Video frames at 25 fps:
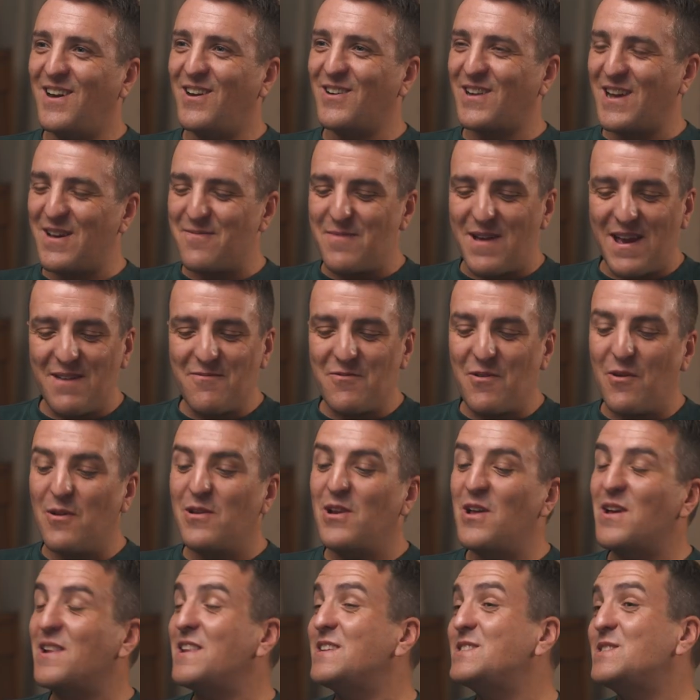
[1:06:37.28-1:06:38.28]
Okay, mate.
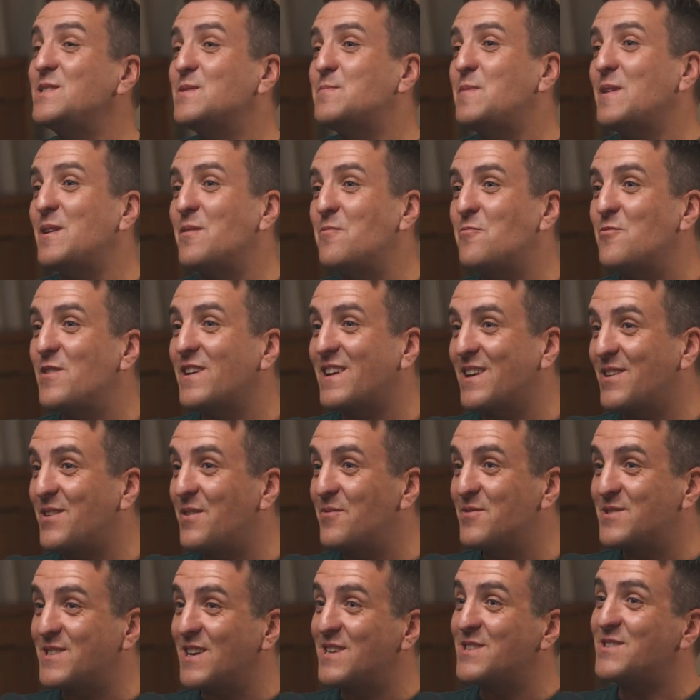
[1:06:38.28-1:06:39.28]
Well, look, this has been a wicked
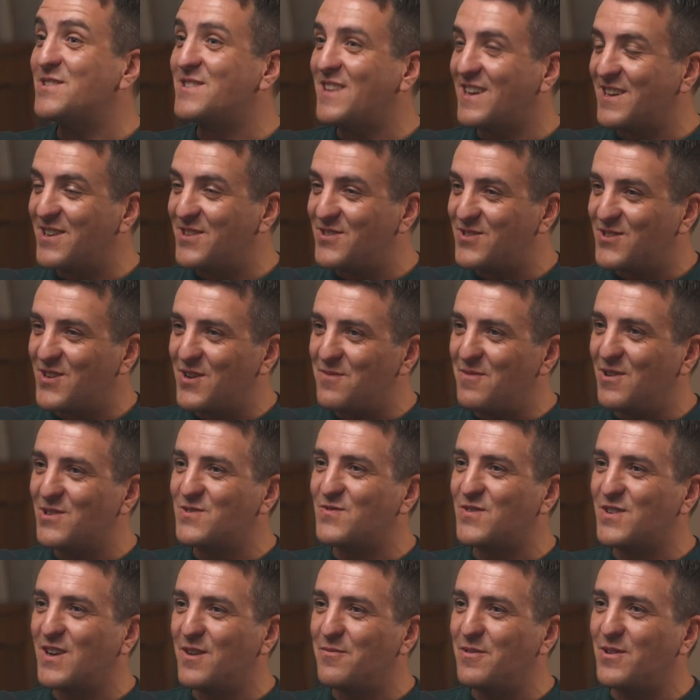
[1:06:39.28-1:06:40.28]
conversation. Thank you so
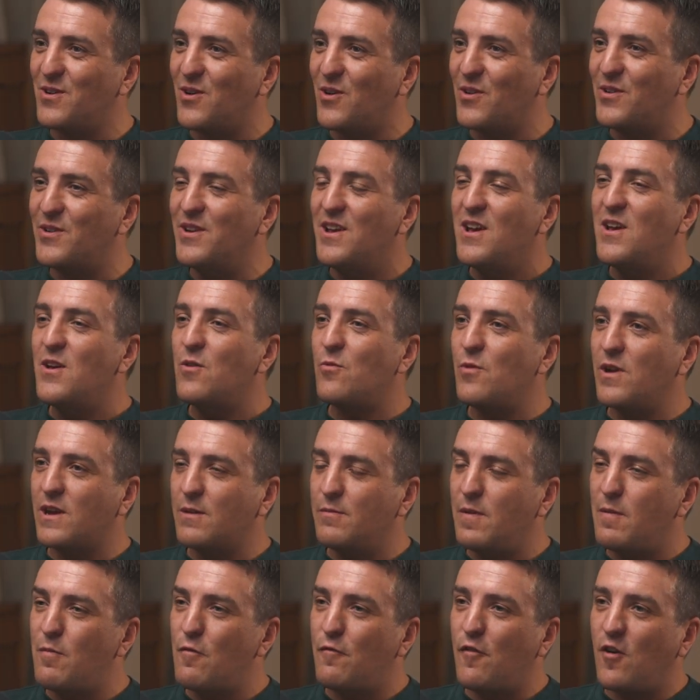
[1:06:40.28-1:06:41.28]
much for coming on. Where
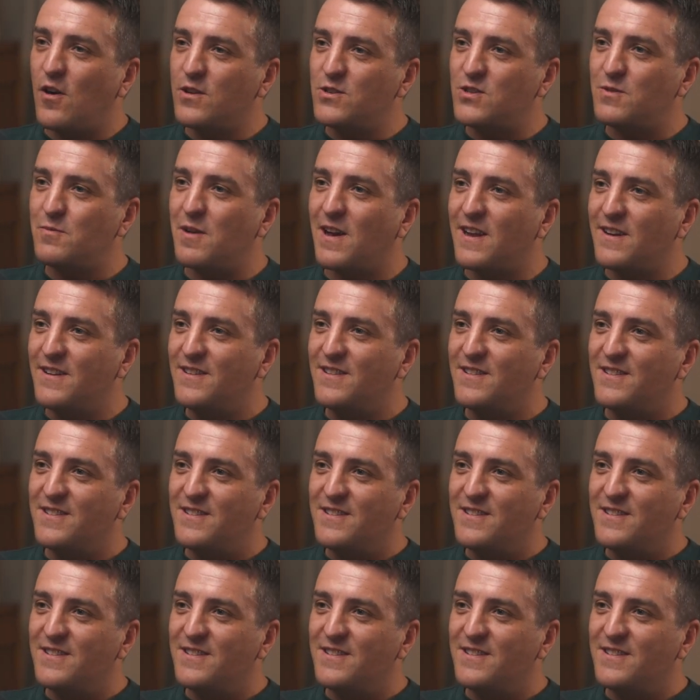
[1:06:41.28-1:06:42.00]
can people find you, man?